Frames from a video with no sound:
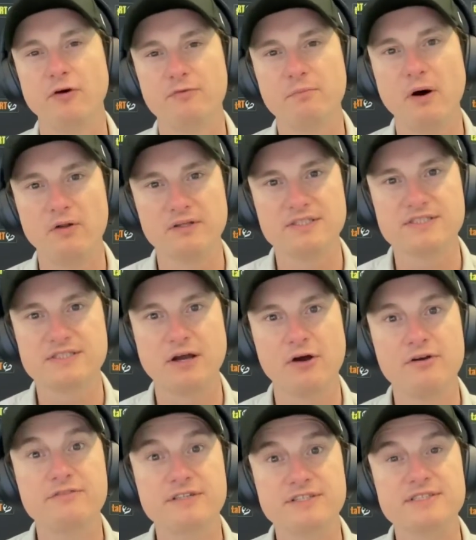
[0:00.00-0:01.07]
bowler's
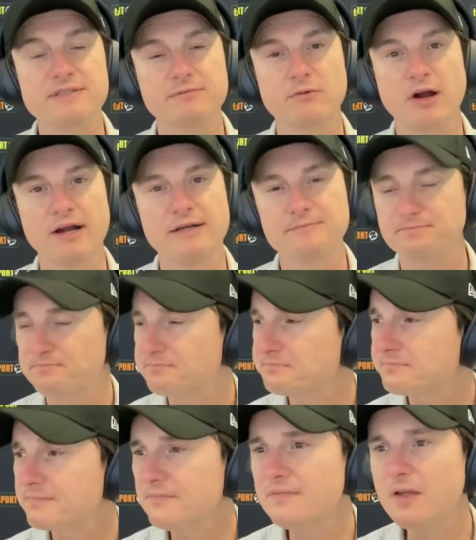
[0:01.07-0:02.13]
overs, right?
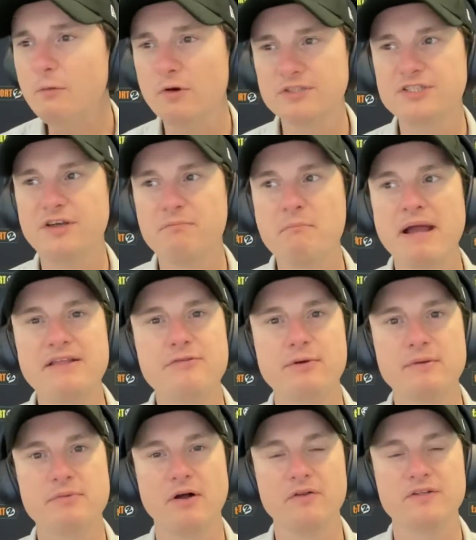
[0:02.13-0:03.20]
Whereas your main
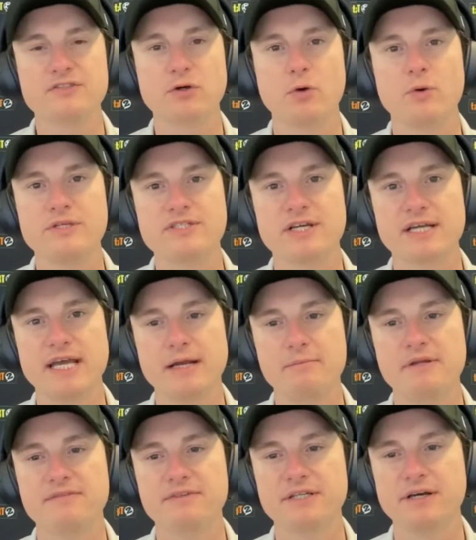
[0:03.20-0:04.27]
three bowlers are always going to get a
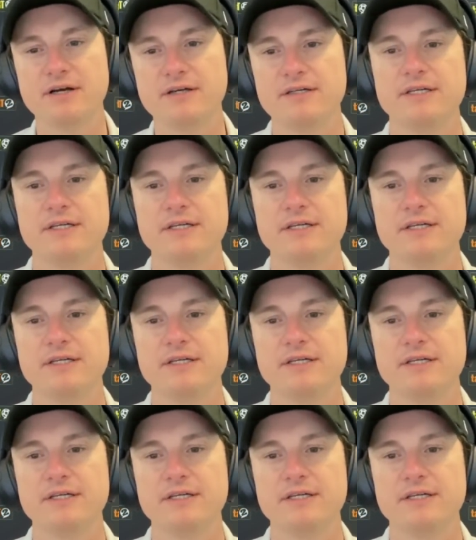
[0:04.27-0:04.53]
bit of a go.